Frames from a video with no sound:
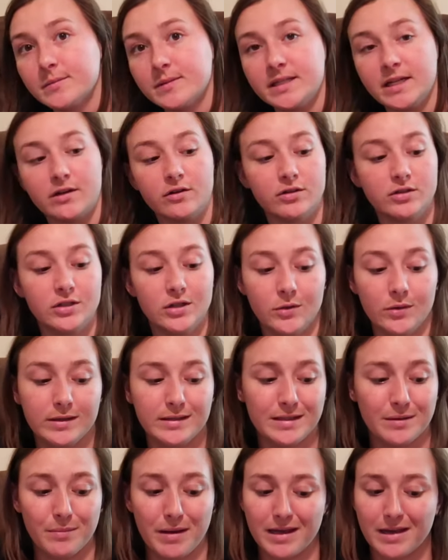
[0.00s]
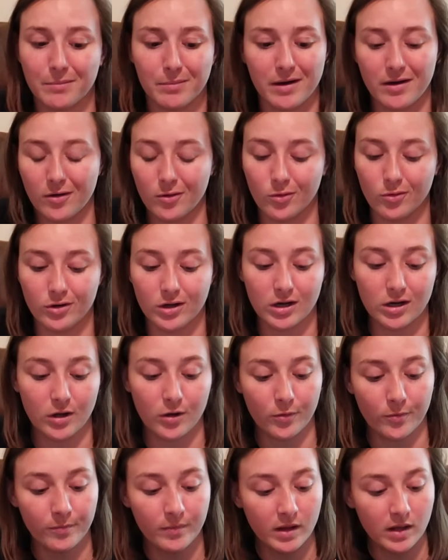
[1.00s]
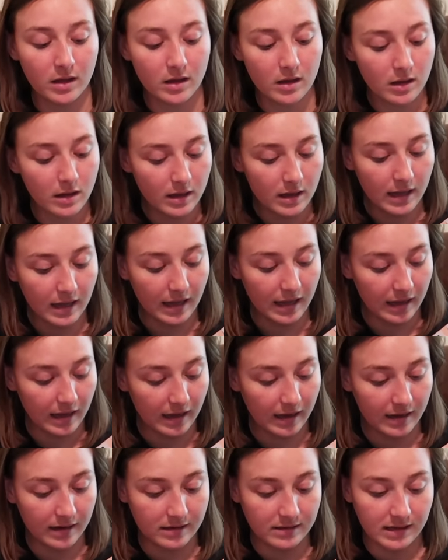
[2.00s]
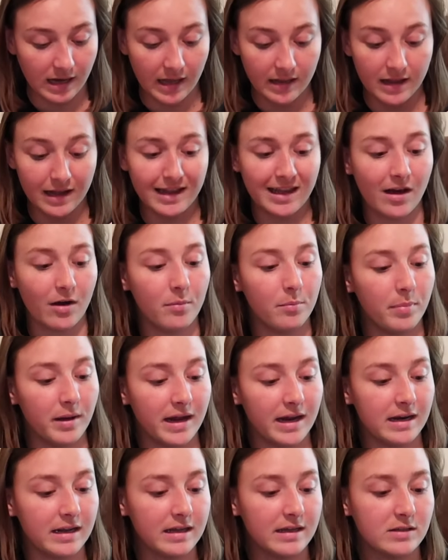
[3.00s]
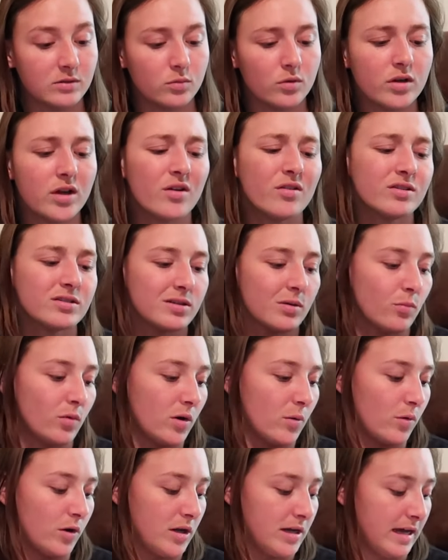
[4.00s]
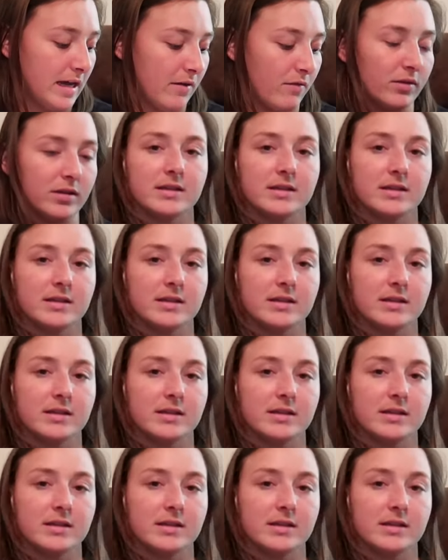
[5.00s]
some stickers to it to make it my own, you know. And I like how big it is. We'll go to somewhere where you can't